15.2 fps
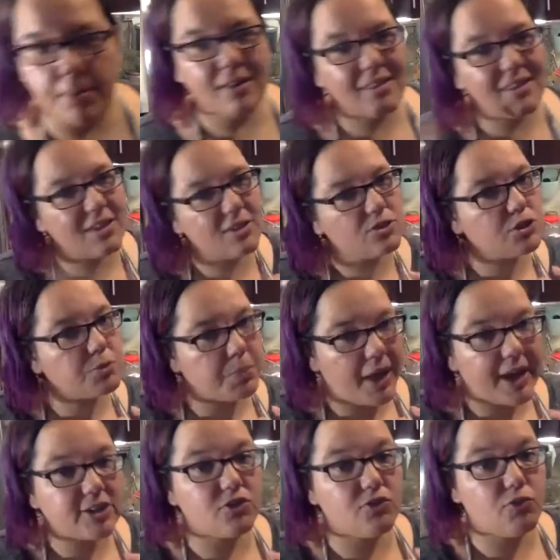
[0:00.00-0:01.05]
a little
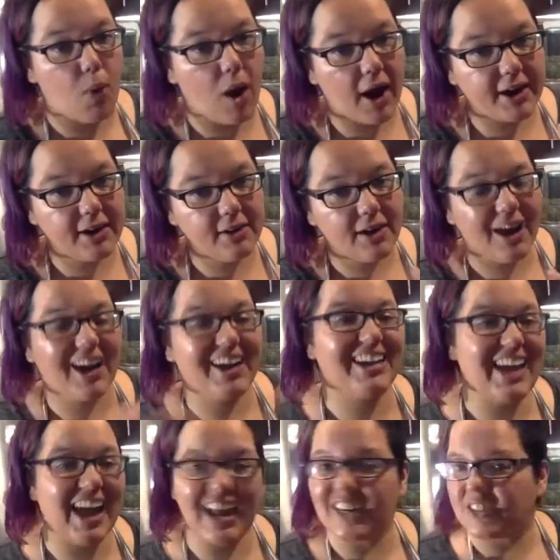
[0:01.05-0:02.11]
splash of wine.
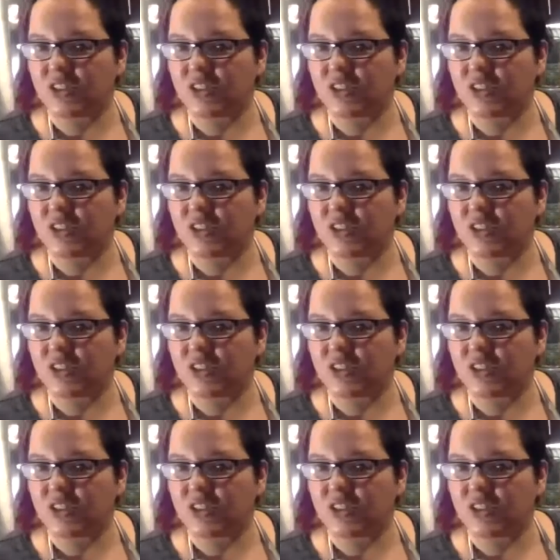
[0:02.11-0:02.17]
Again,